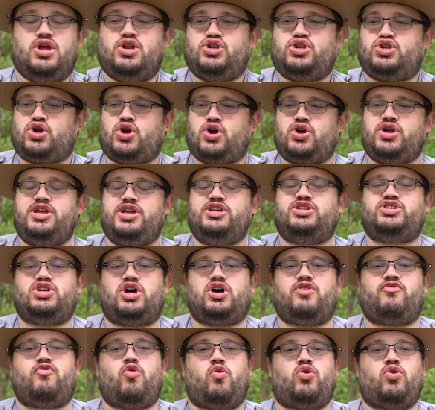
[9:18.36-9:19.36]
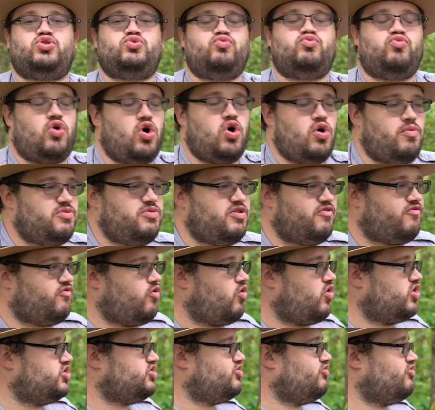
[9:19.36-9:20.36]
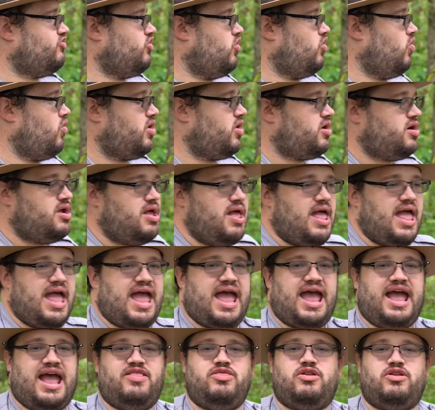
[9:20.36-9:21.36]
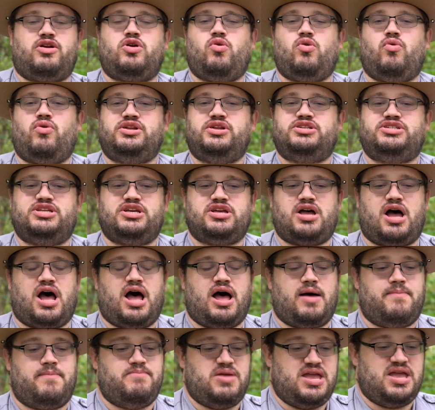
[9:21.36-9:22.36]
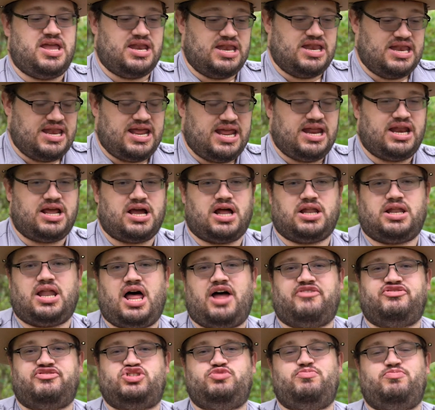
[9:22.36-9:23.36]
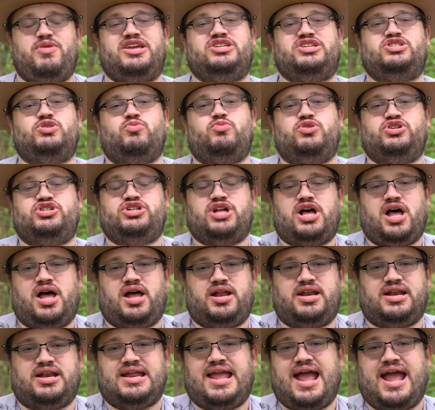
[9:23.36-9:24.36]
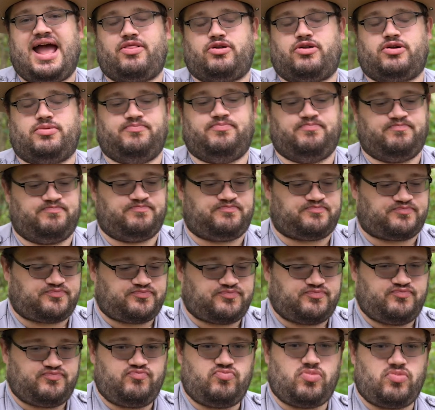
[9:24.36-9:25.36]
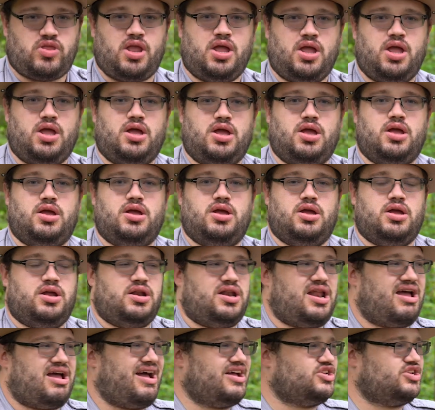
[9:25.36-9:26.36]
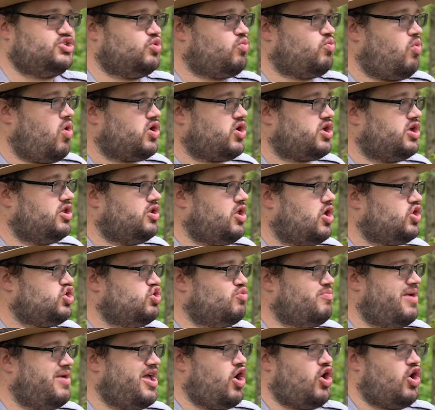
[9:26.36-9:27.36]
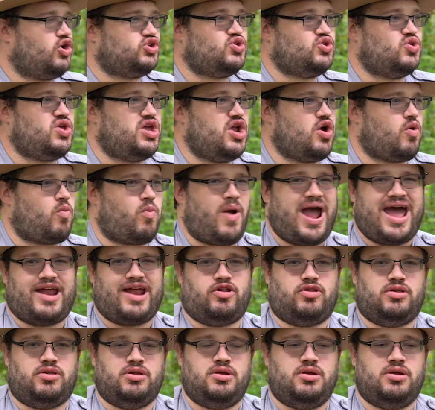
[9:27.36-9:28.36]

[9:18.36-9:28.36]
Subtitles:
Turkeys, of course, roam the forest floor, and they're going to be needing a lot of space in which to hunt and gather. Now, as you're walking along, you may also hear a rattle.